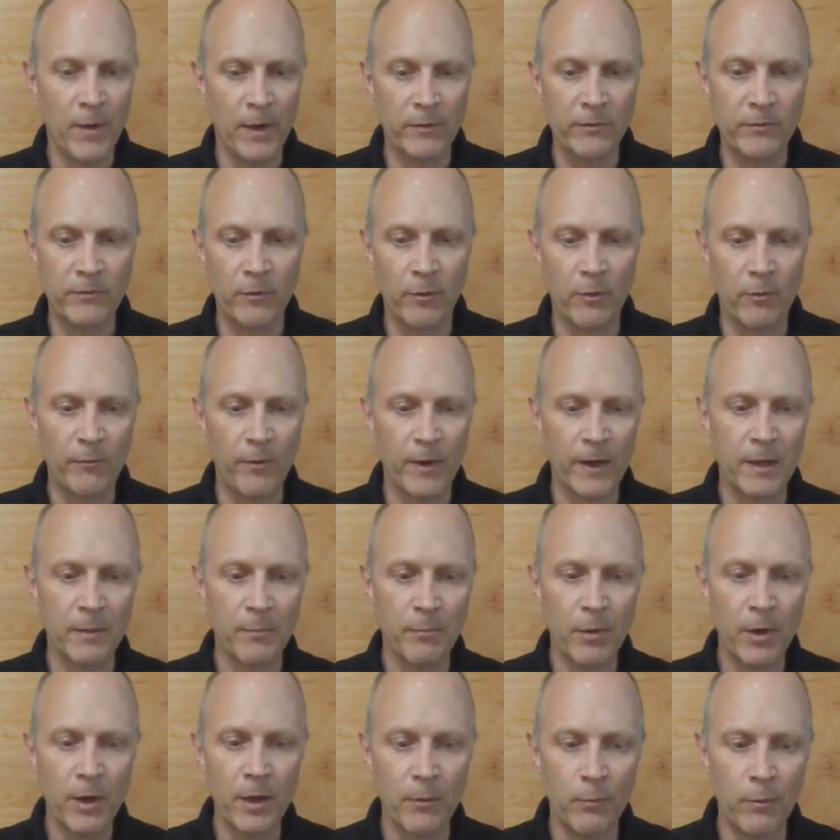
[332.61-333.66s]
And so if I can
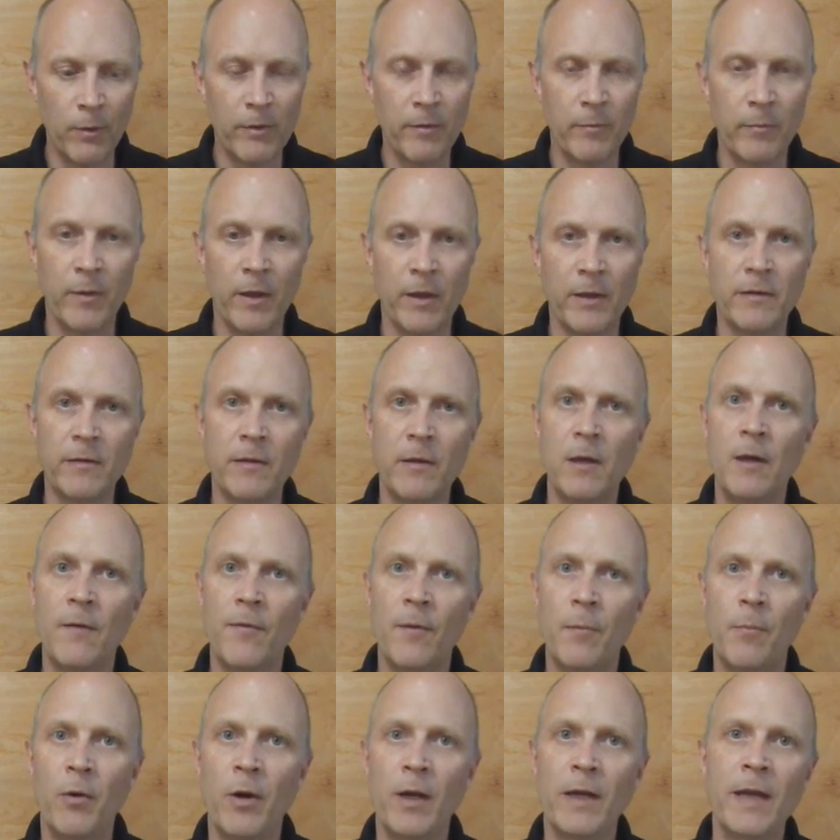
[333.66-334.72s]
play a rhythm that
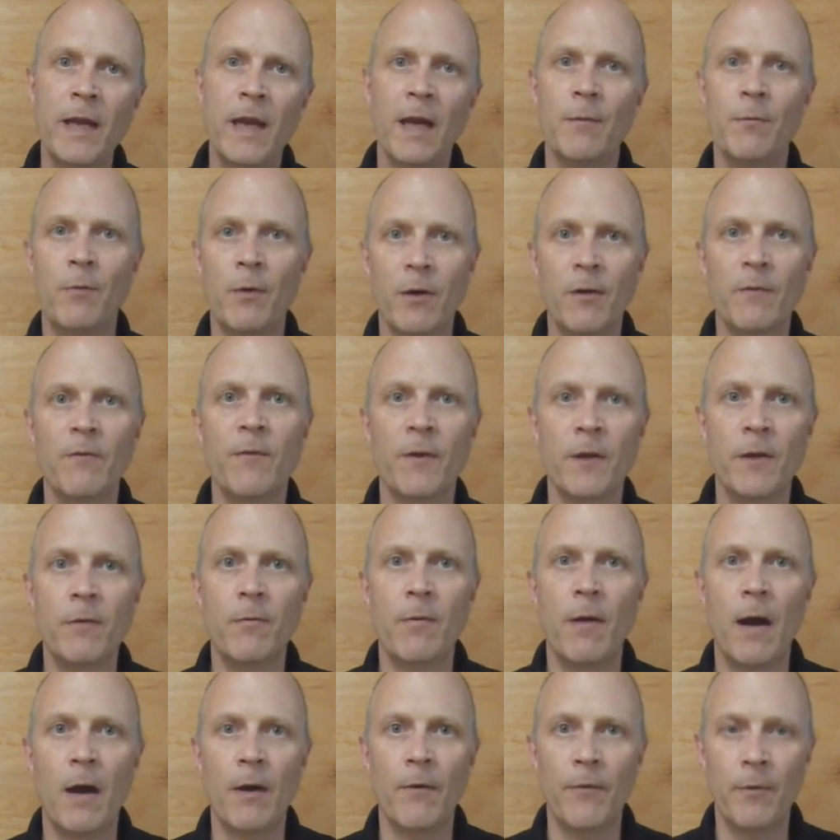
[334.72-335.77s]
the brain can't really
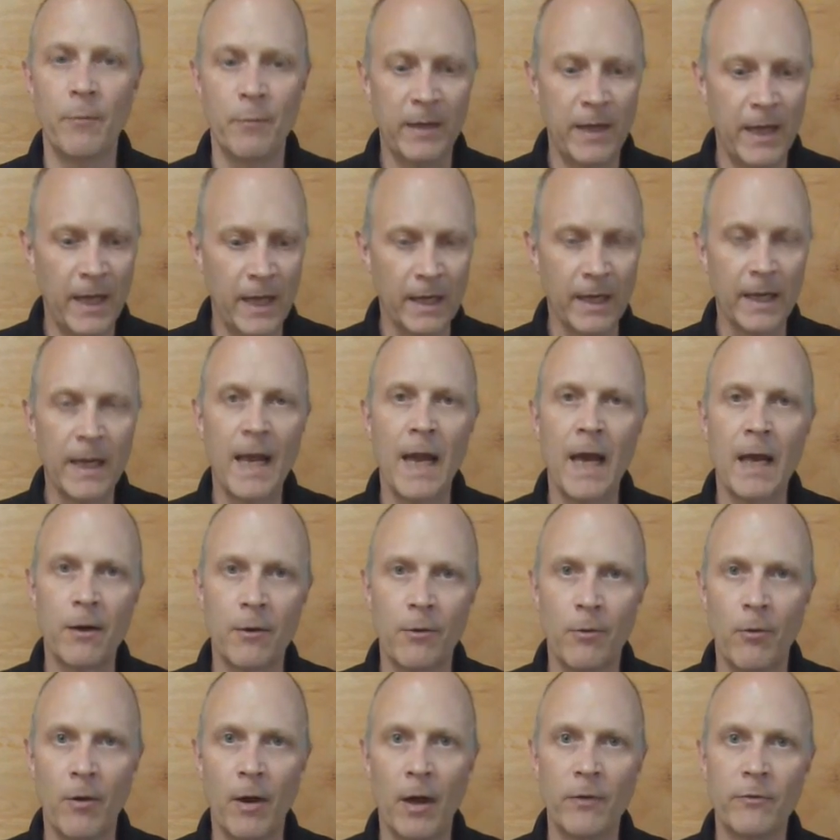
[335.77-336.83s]
figure out, that we can't
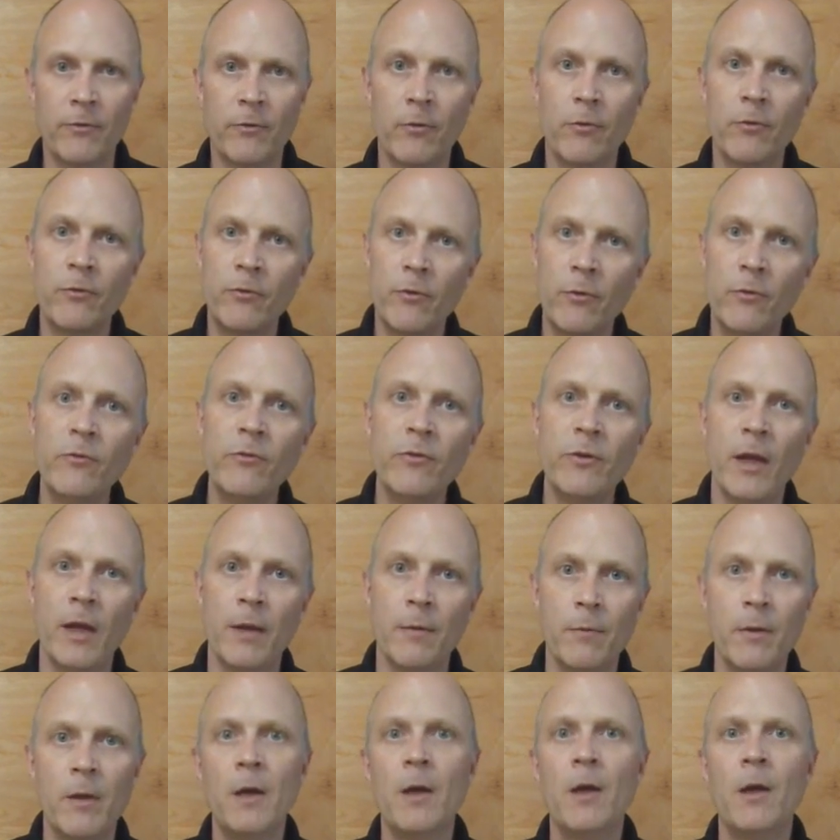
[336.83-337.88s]
categorize or associate
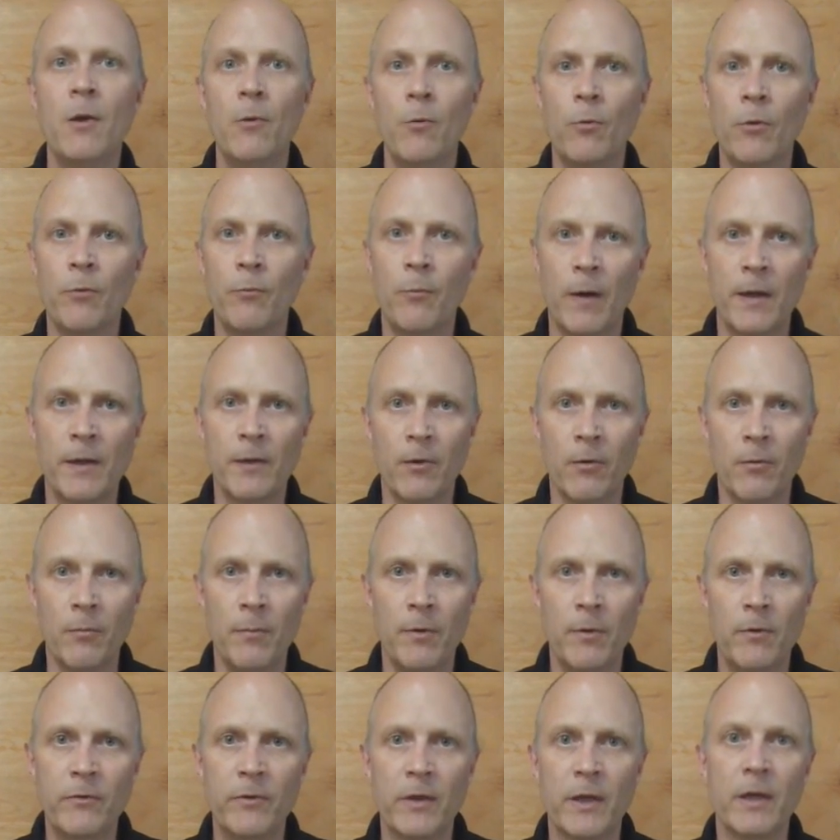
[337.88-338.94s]
with regular
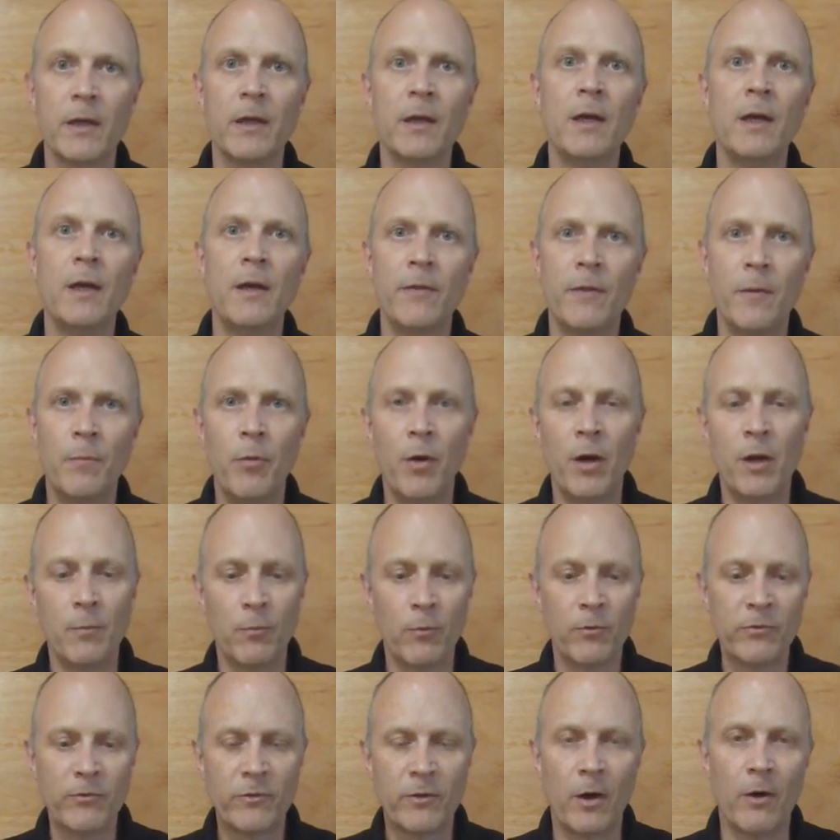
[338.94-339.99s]
music, the brain
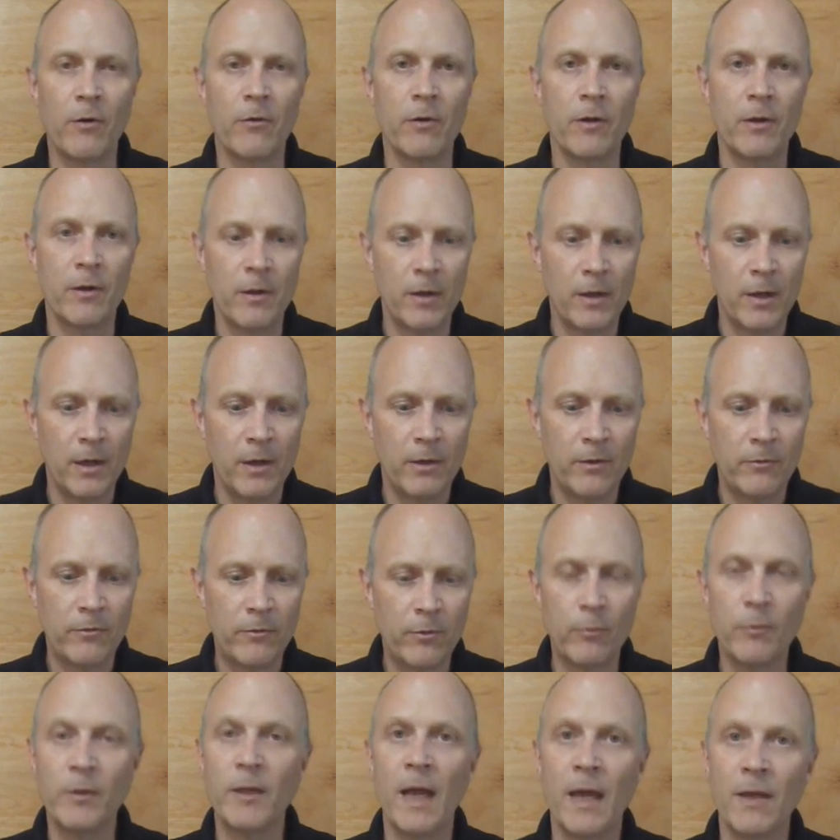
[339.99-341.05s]
will start
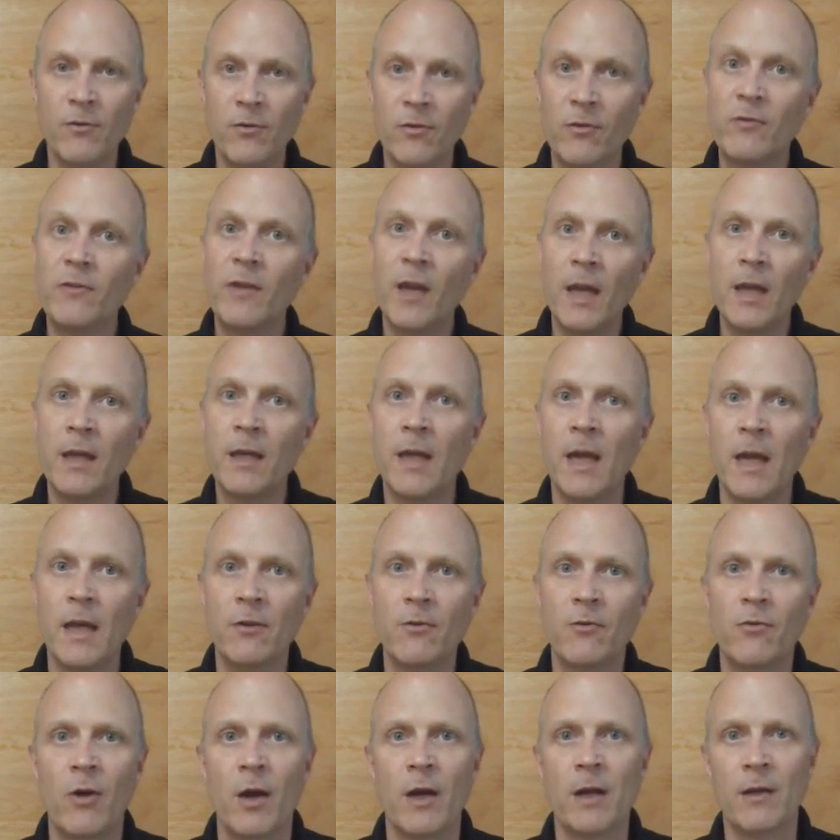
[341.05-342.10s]
to engage and stay
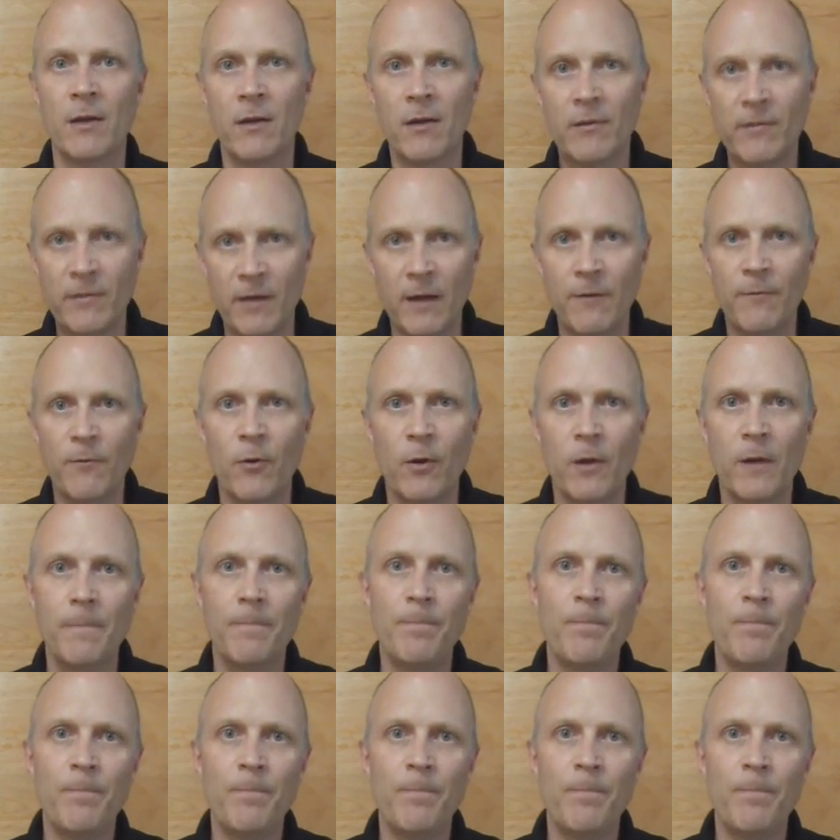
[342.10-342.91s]
engaged trying to decipher it.